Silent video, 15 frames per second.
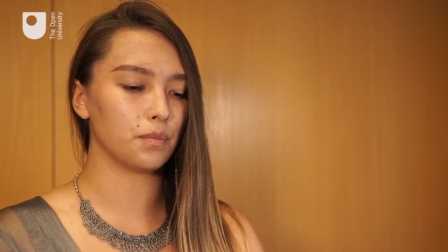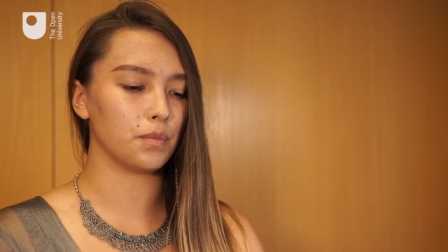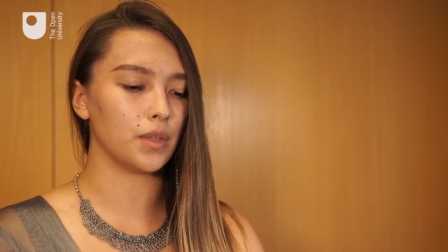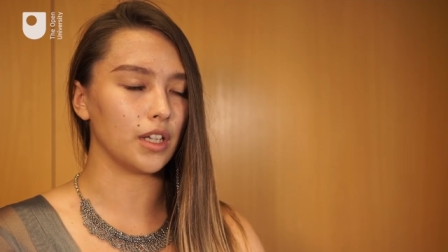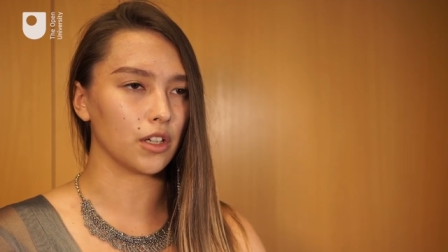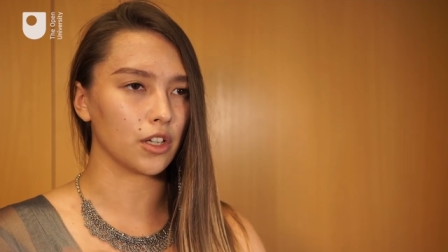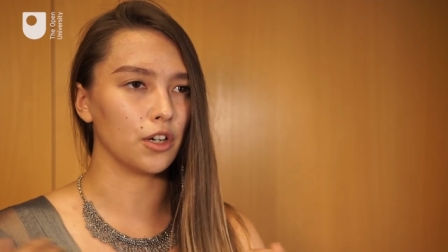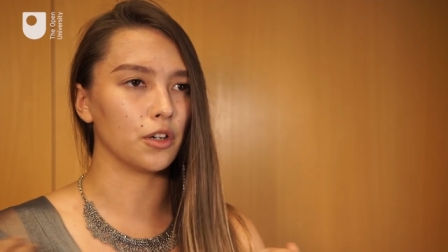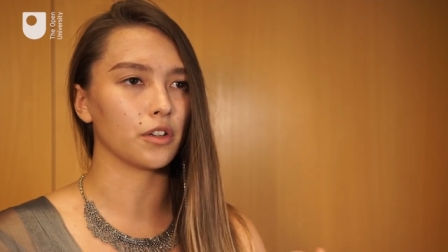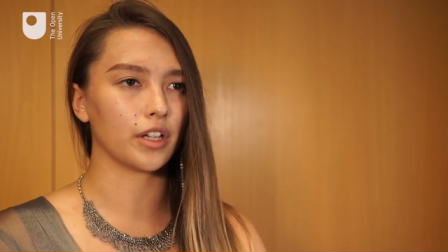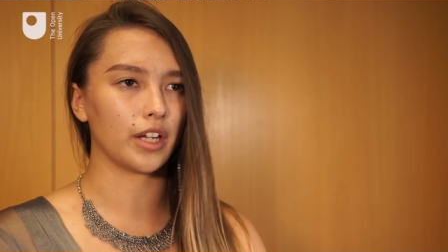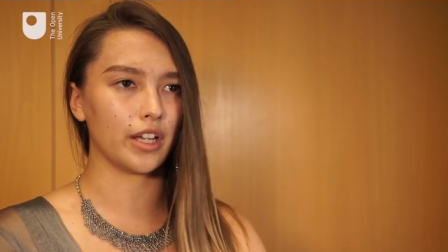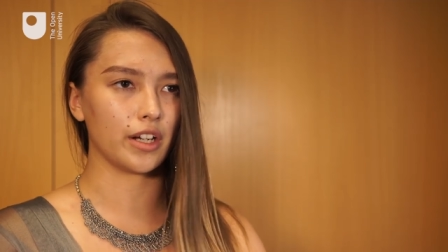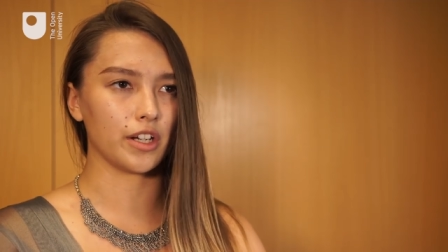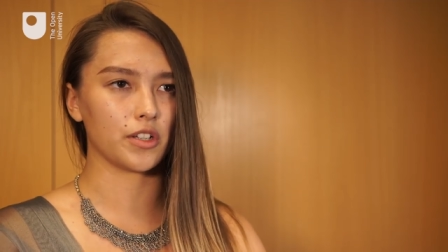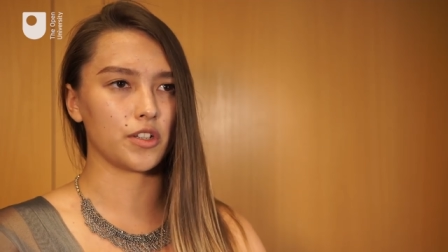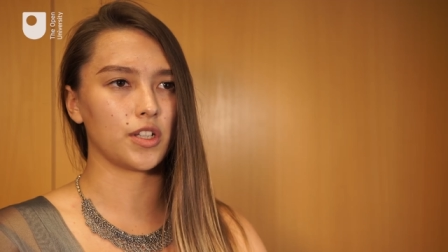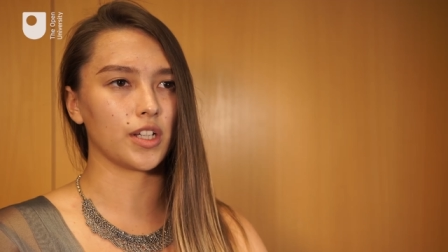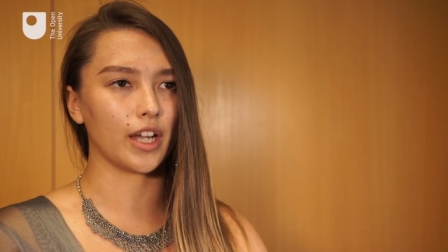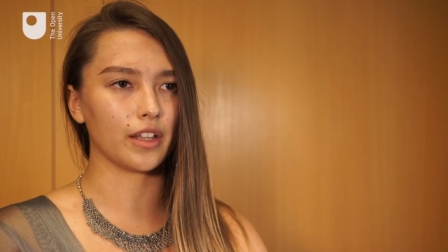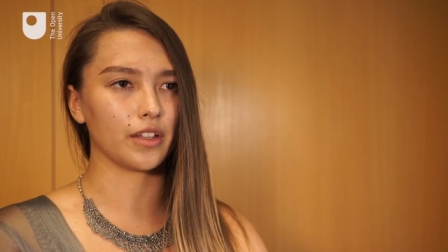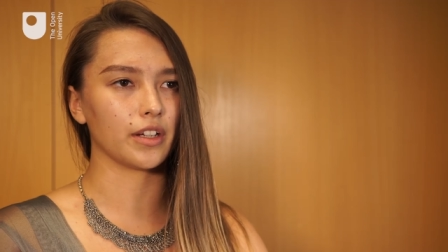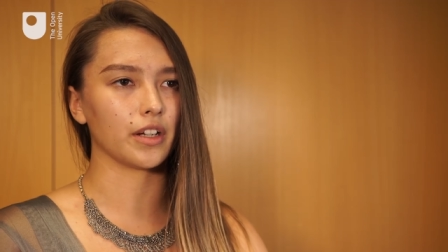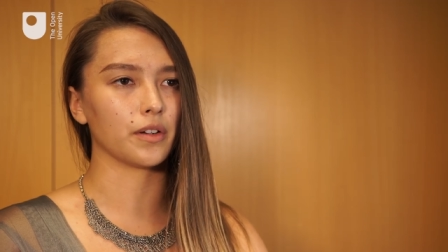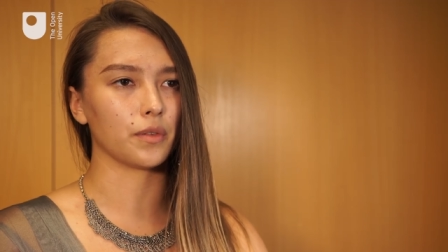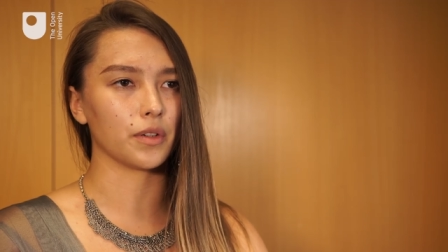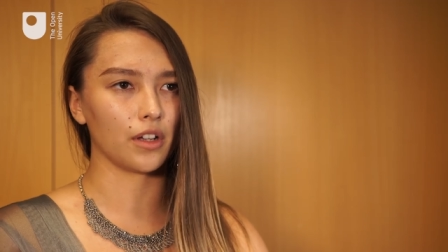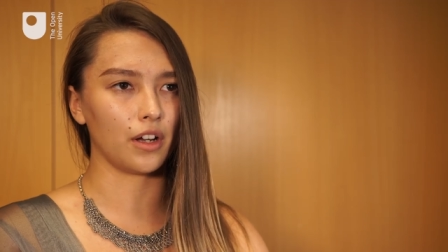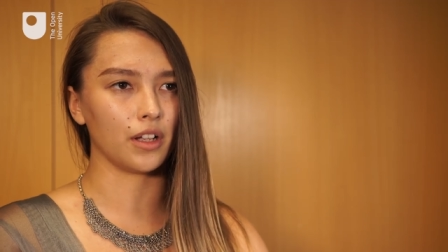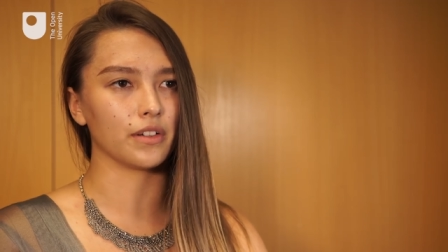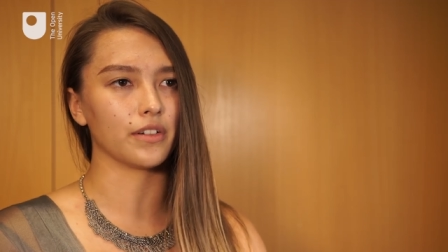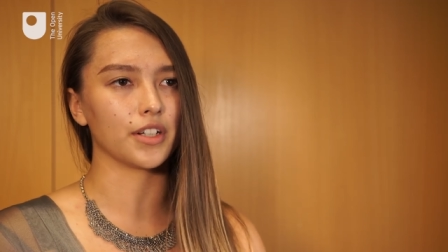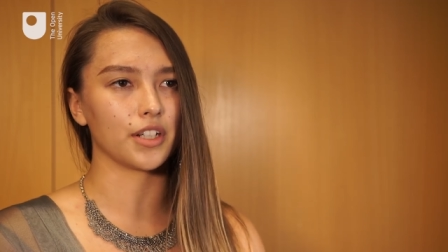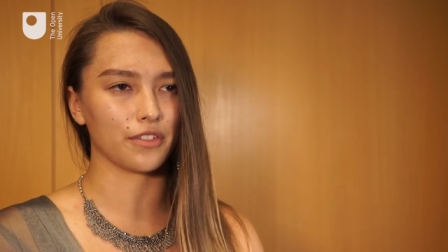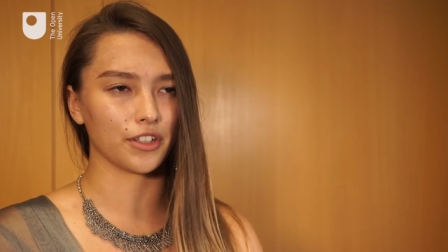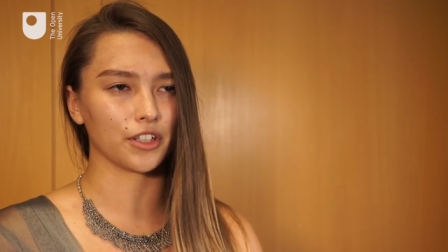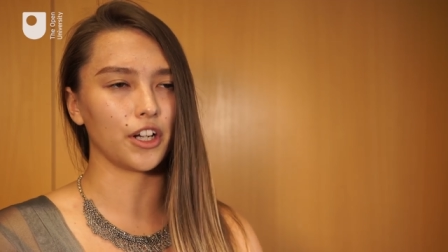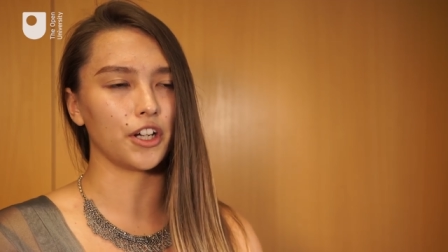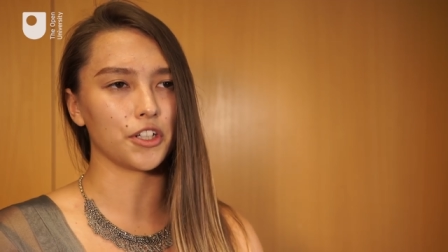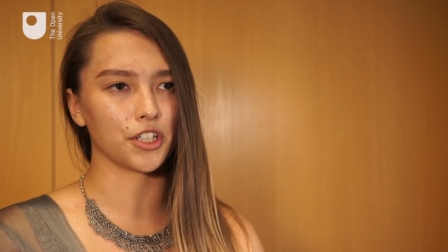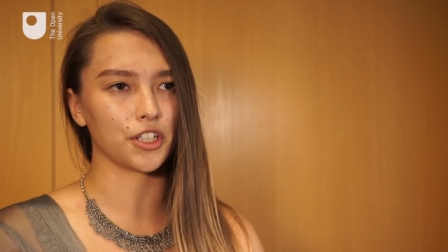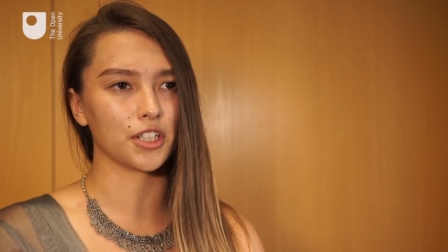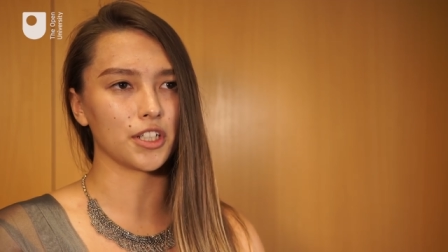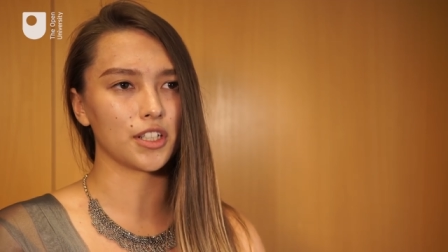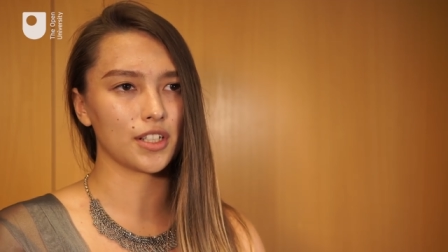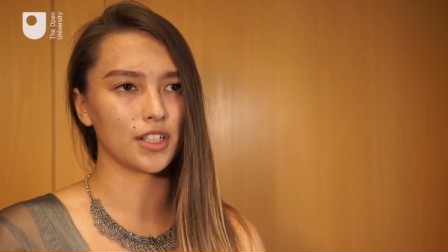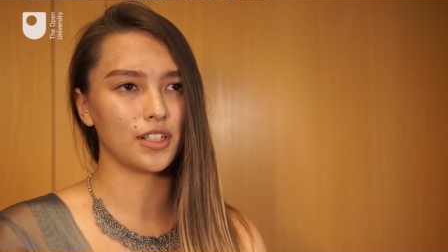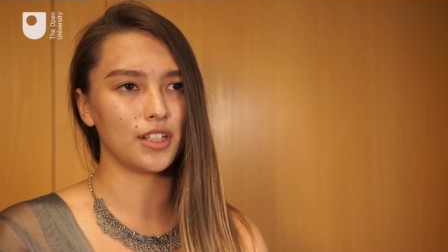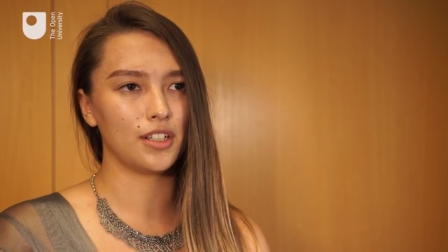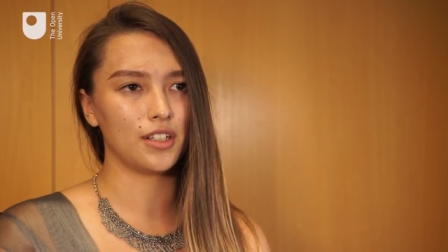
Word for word: being co-creators together with all of our different cultures.